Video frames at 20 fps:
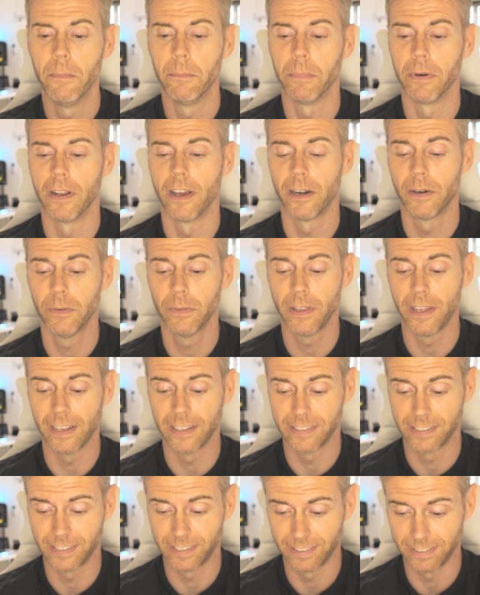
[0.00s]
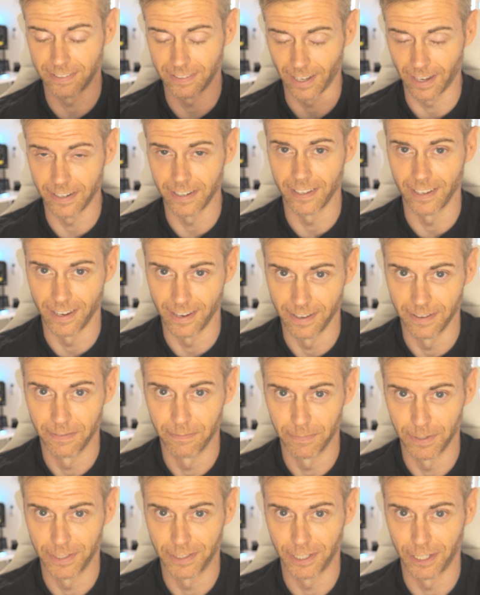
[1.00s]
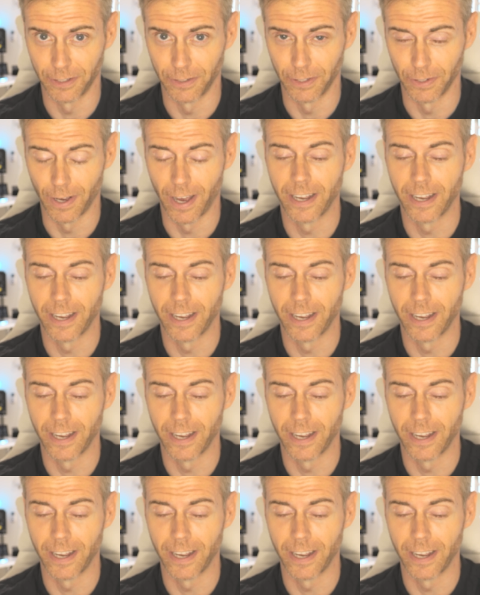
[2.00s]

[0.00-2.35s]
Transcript: but I don't like studying material.